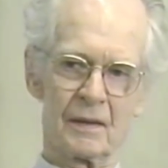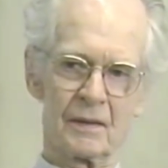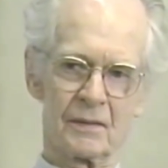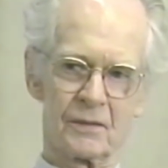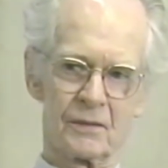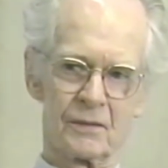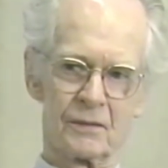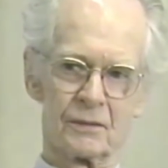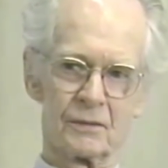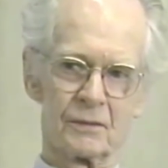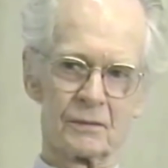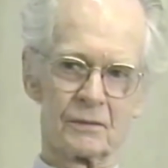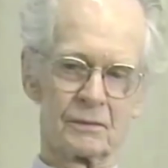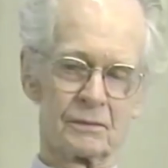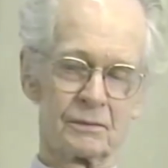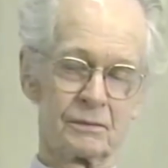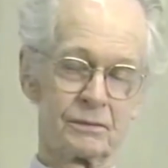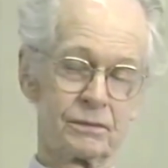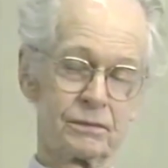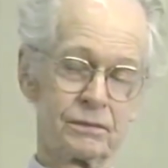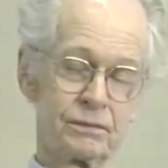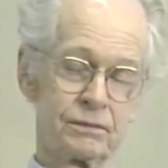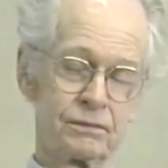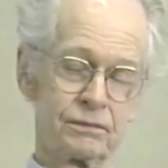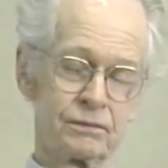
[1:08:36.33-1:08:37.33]
you
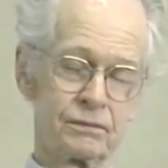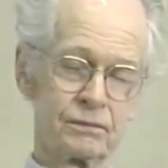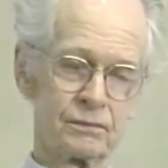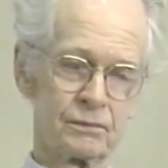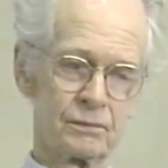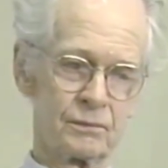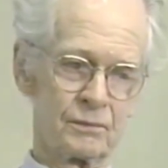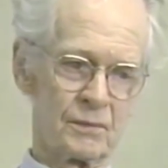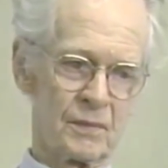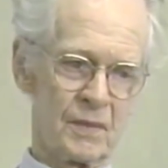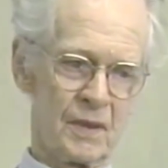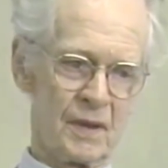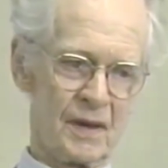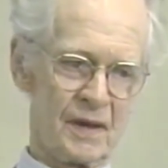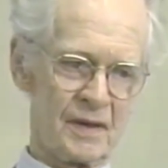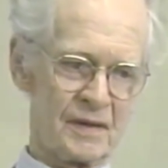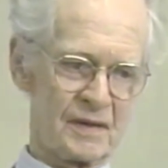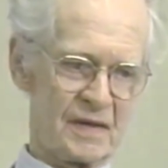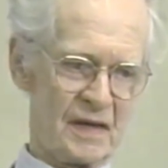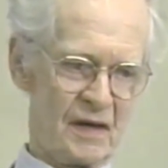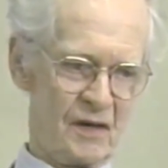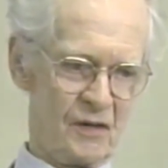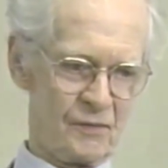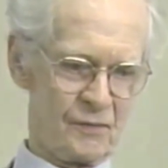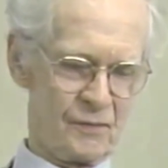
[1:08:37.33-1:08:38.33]
I
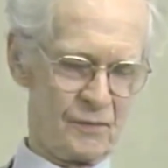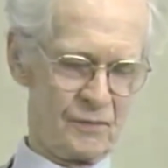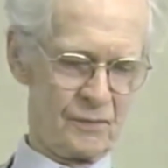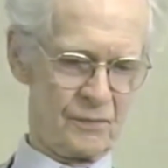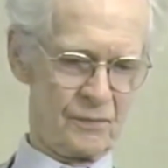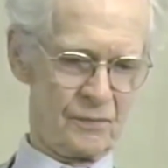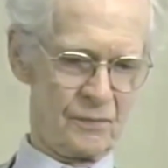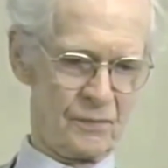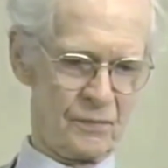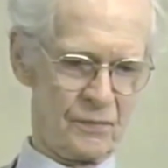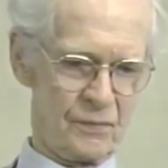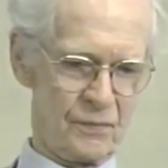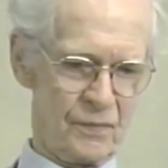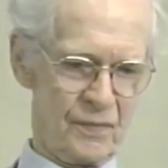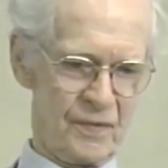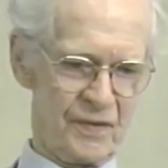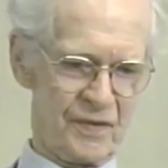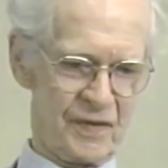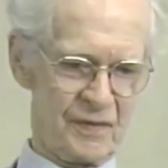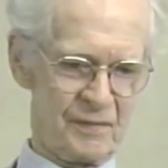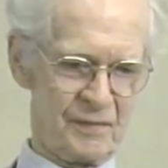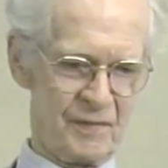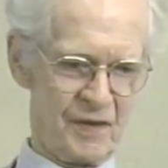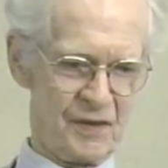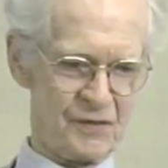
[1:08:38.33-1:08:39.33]
doubt
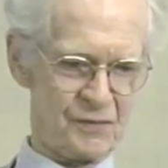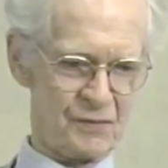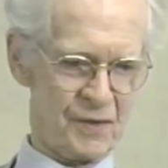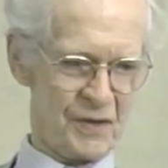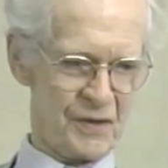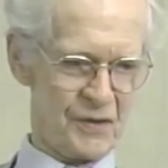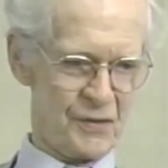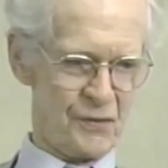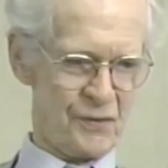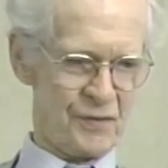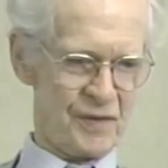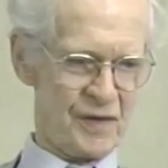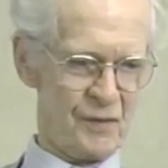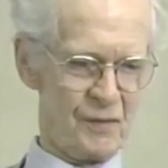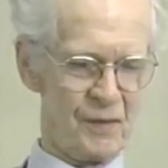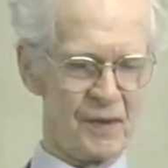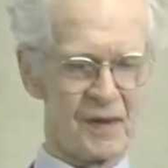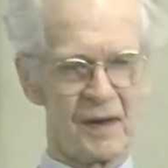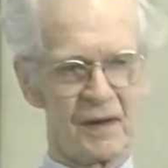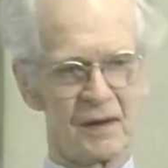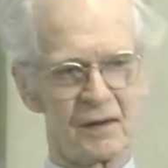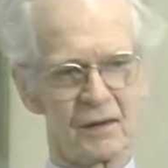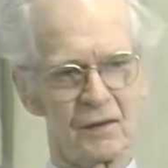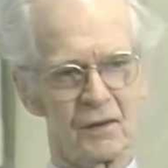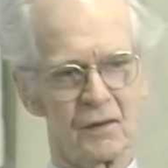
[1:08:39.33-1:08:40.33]
very much whether you can get
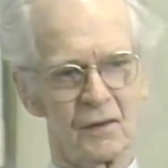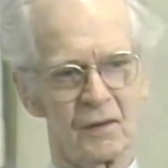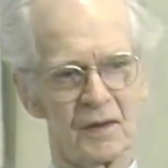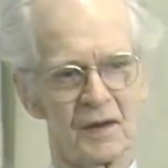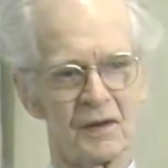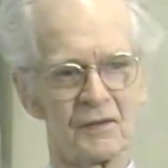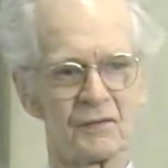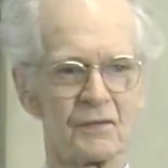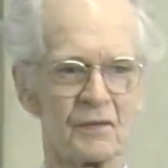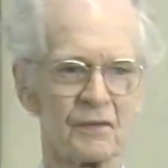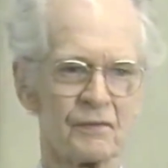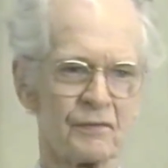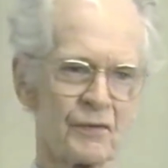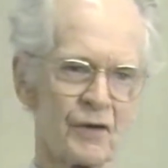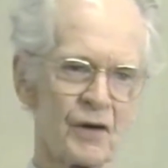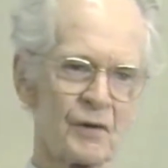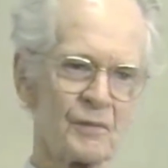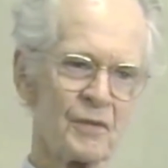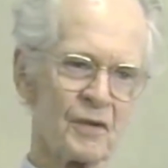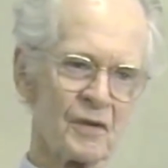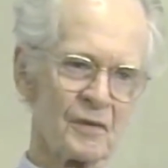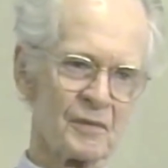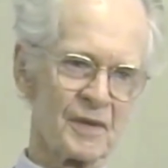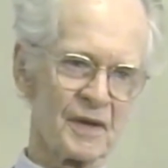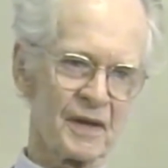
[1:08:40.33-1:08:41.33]
what I call
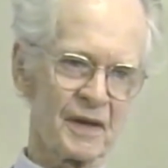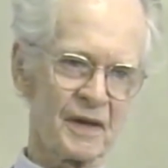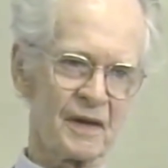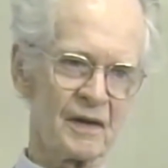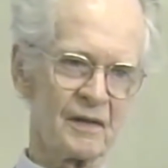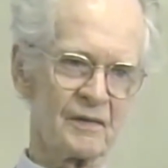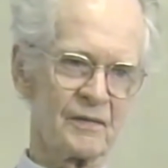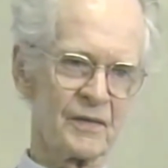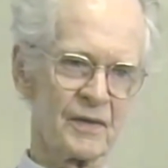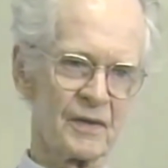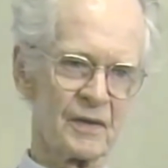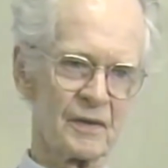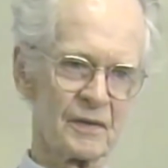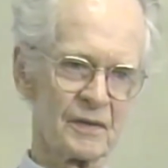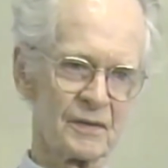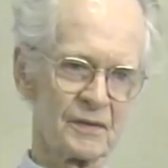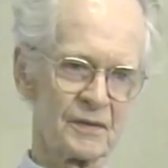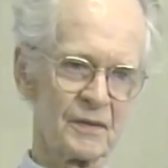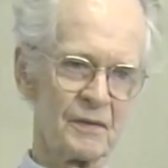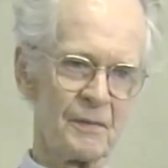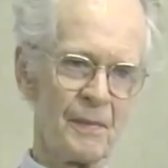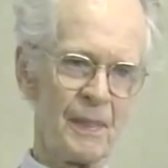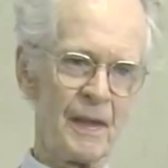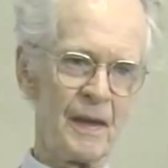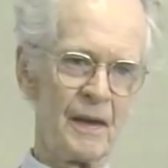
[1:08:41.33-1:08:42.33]
intraverbal behavior
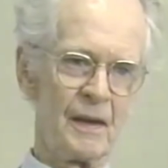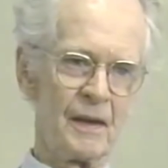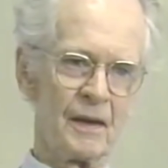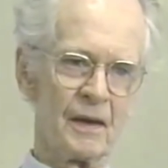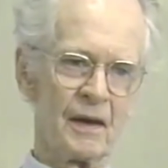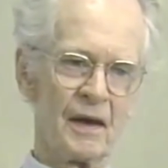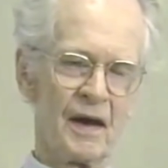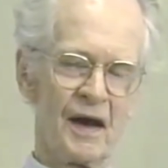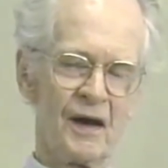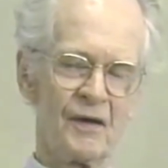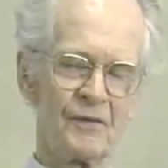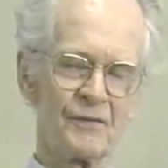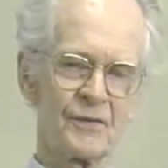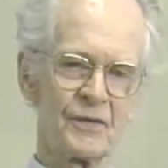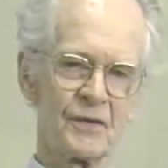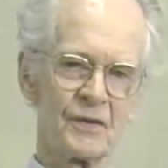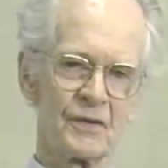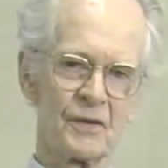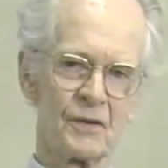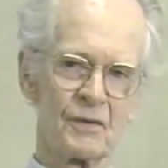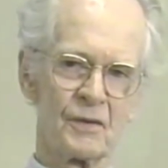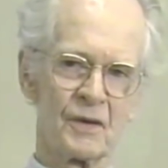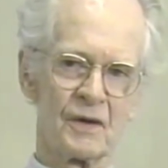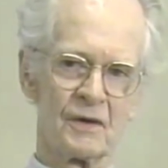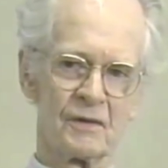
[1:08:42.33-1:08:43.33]
it, after
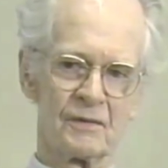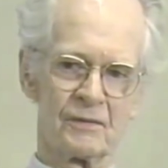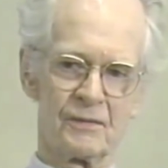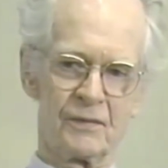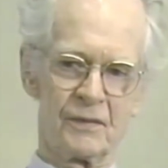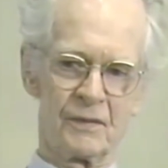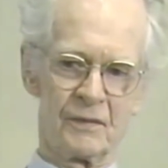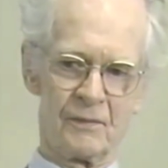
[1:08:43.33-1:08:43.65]
you have